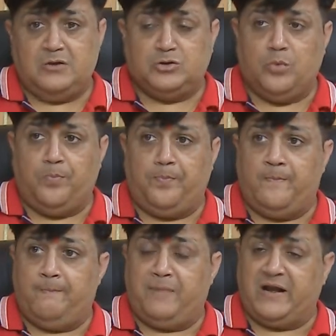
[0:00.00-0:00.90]
So
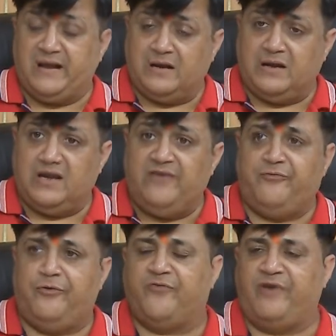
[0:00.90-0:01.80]
particularly
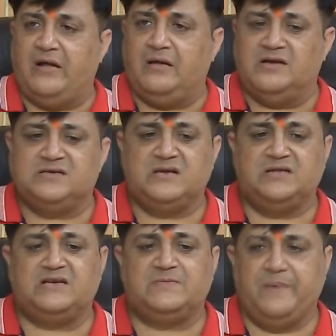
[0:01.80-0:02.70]
for fungus
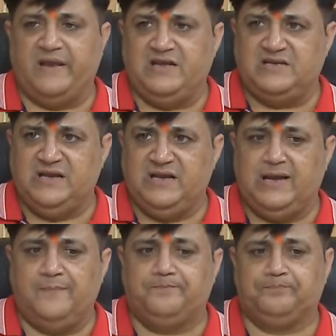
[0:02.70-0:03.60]
such as
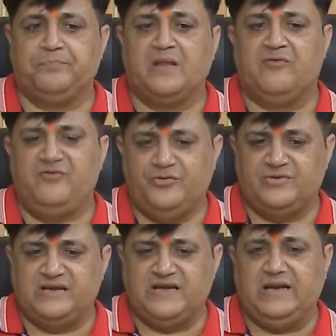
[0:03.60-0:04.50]
penicillium,
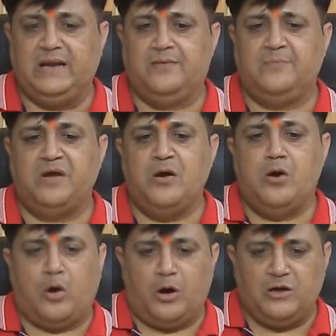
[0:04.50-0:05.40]
fusarium,
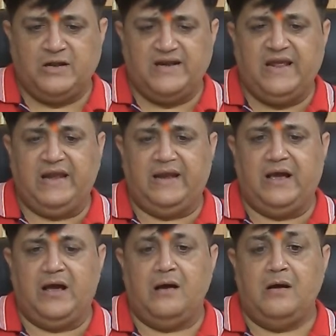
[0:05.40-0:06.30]

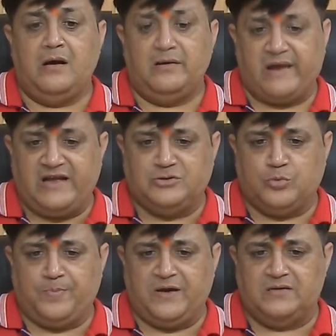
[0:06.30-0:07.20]
alternaria,
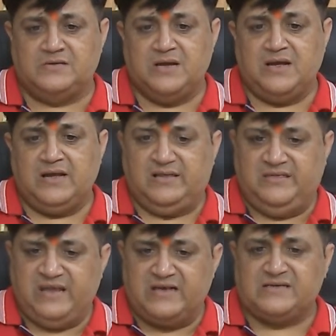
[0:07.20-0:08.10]
rhizopus,
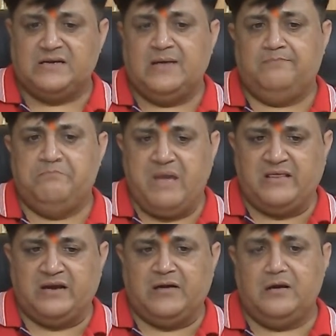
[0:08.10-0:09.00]
this
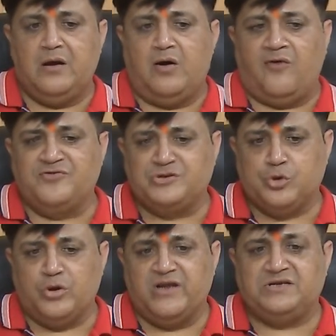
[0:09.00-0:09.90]
method of
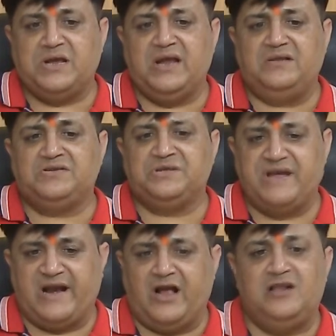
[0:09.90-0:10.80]
storage in
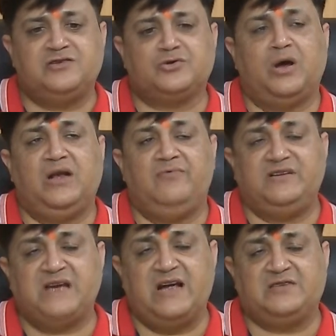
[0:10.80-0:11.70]
sterile soil,
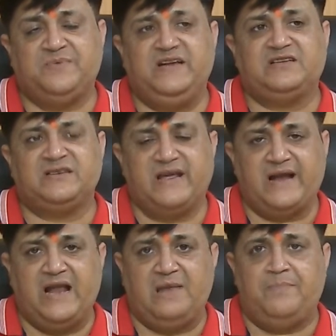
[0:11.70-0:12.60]
which has been
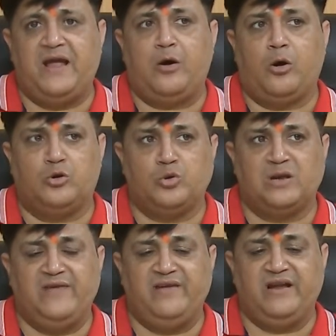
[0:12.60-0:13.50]
sterile by
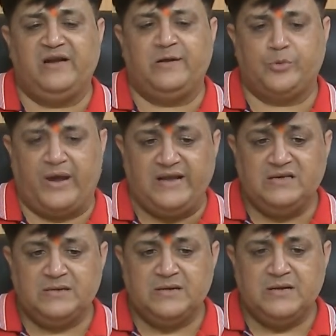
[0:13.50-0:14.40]
autoclaving it twice,